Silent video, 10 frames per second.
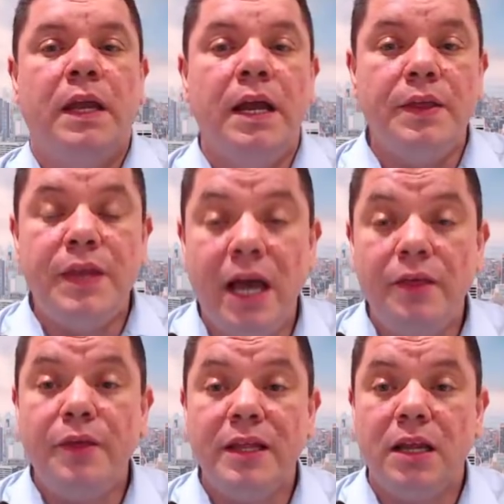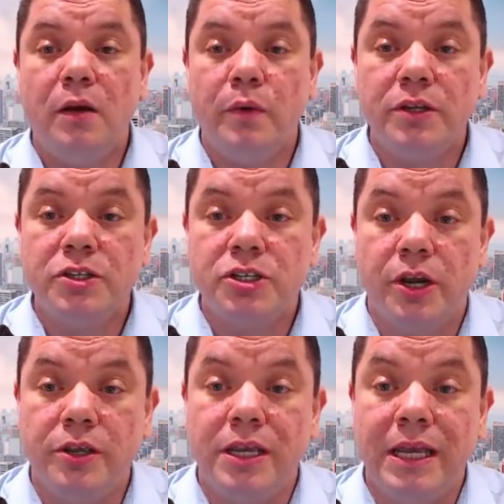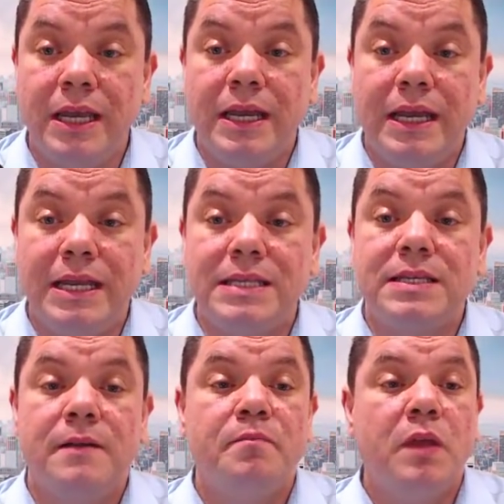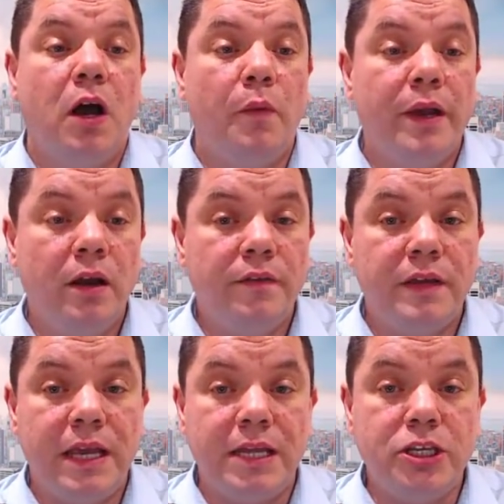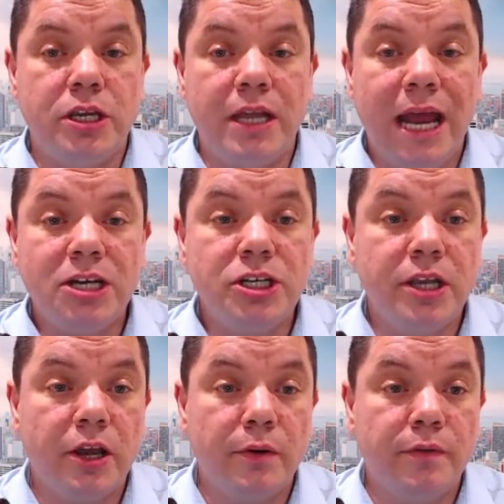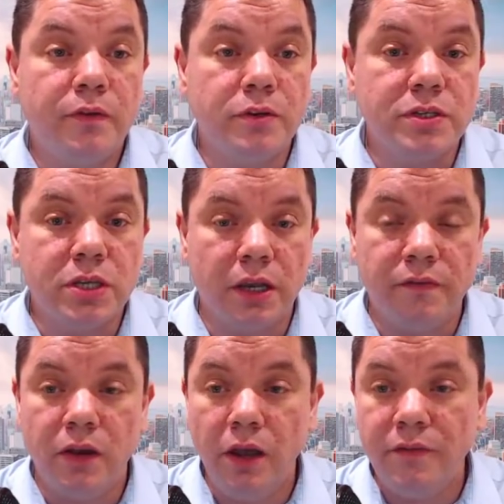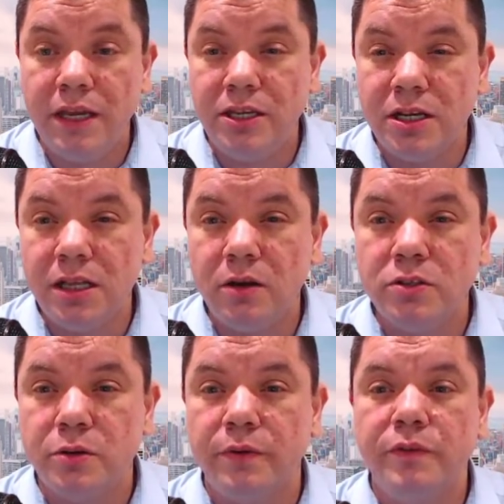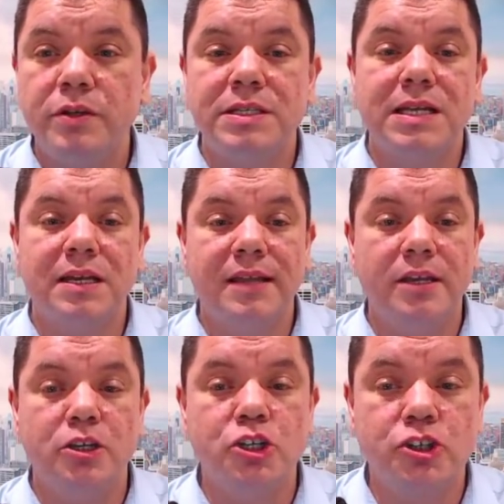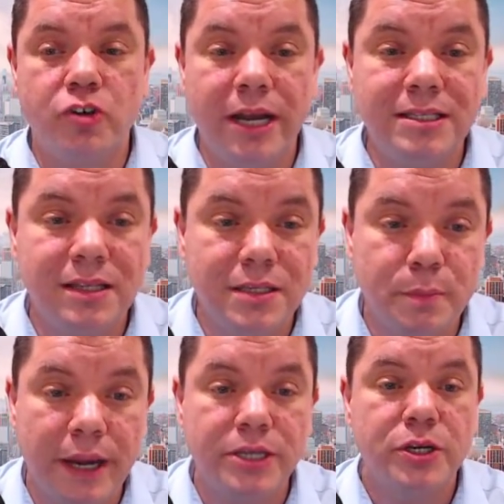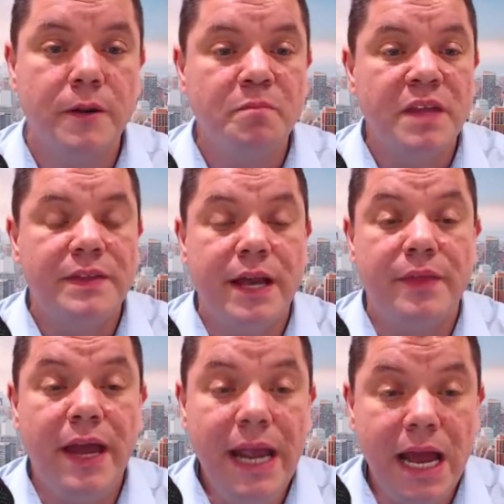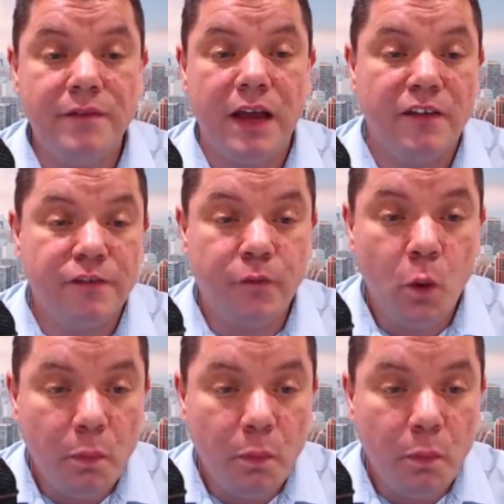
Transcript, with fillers: the other thing that I wanted to show you here is I went over here, and you can actually go to reviews. So if you're over here, you click onto reviews, it's going to take you straight to this page. Now, they have a four